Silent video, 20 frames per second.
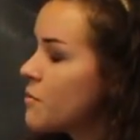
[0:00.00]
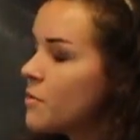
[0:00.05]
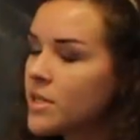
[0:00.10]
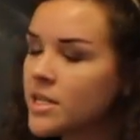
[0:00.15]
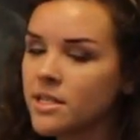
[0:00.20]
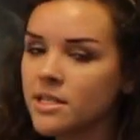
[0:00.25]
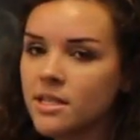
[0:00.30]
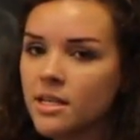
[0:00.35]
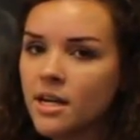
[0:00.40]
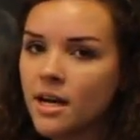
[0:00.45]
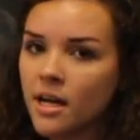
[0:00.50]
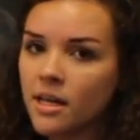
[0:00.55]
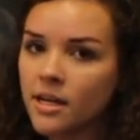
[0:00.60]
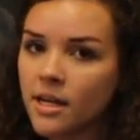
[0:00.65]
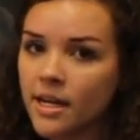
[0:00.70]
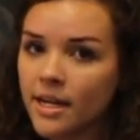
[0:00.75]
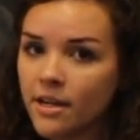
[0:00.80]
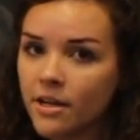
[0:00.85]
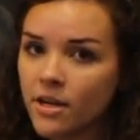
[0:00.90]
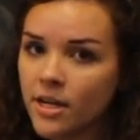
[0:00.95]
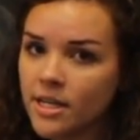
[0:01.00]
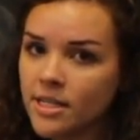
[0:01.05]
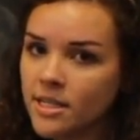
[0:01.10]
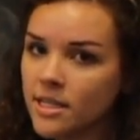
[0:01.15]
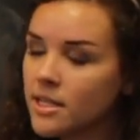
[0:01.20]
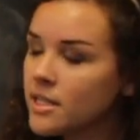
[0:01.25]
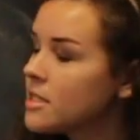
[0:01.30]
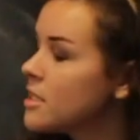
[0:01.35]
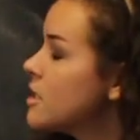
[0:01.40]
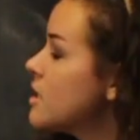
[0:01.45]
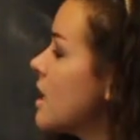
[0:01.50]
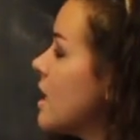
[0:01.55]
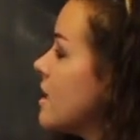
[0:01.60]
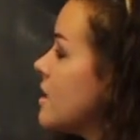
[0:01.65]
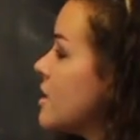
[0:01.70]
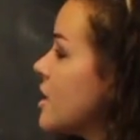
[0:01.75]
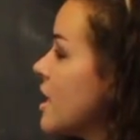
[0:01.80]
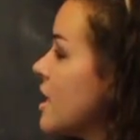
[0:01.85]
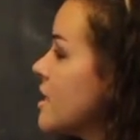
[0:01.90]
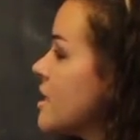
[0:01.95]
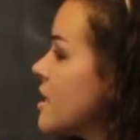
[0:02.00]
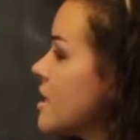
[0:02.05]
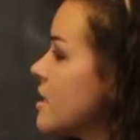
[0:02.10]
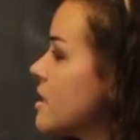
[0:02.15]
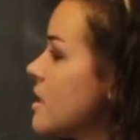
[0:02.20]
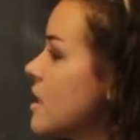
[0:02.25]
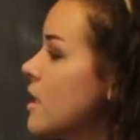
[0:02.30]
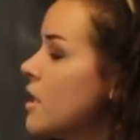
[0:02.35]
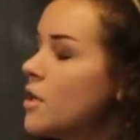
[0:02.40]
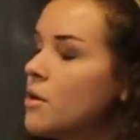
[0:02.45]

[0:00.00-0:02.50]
which is the color increases and changes,